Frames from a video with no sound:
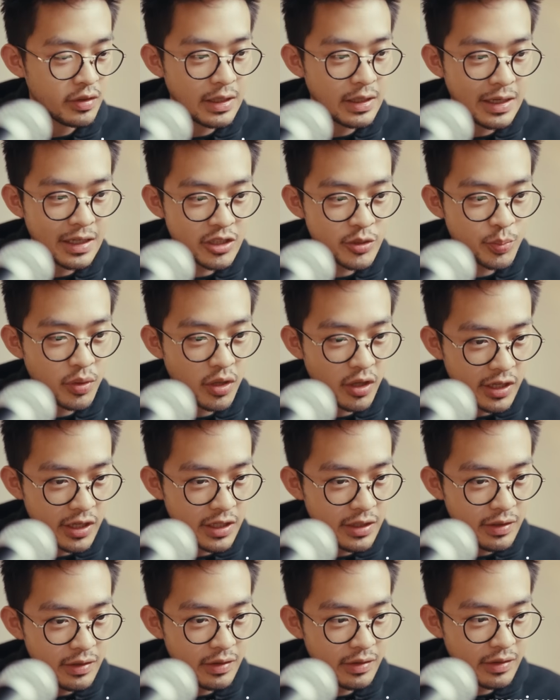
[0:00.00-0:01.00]
The next
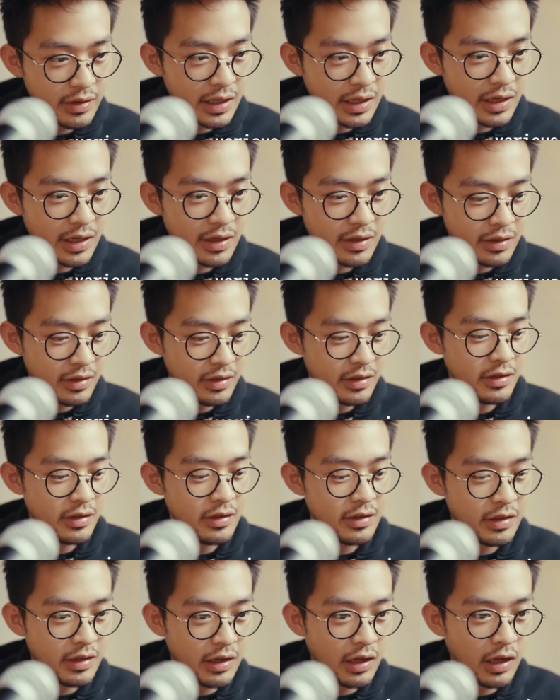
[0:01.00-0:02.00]
plugin that
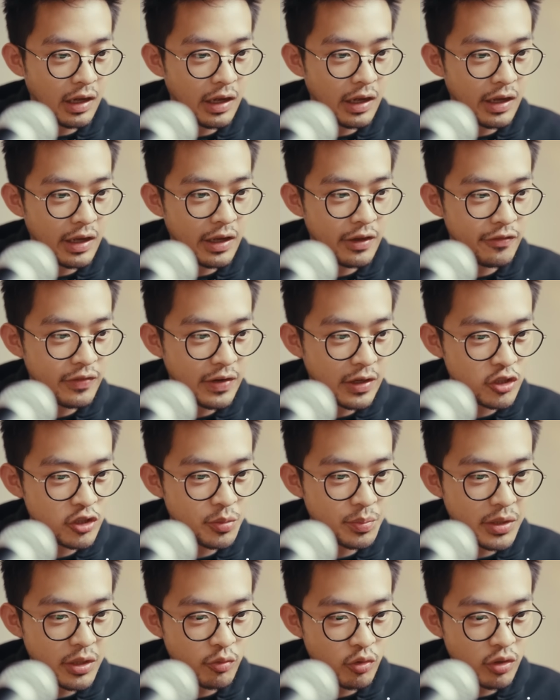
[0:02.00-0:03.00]
I have
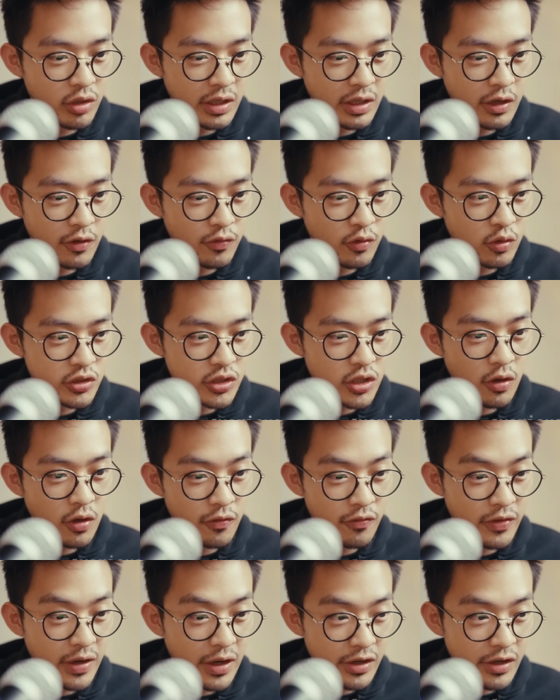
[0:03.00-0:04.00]
found to be really helpful is
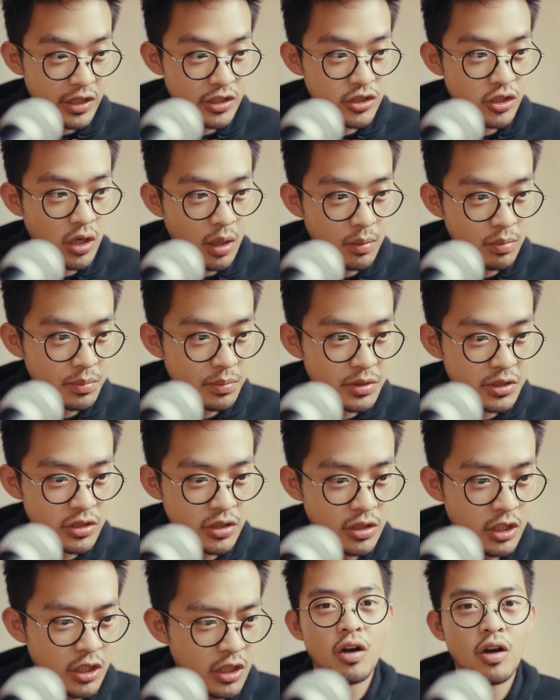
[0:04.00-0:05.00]
called Various
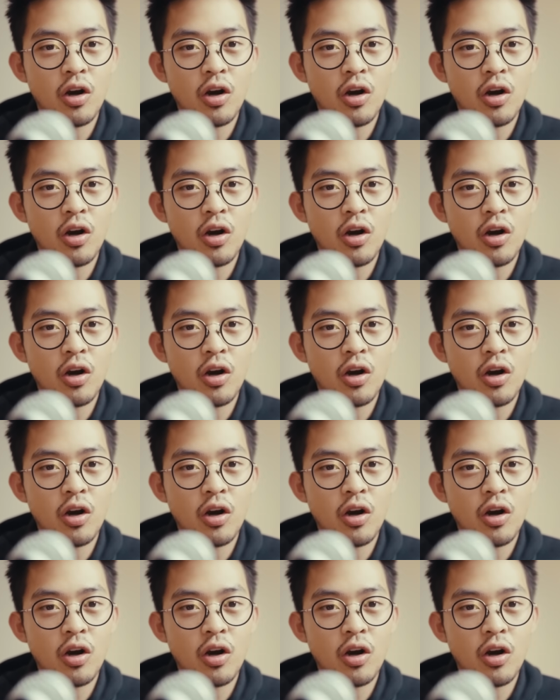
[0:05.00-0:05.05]
Compliments.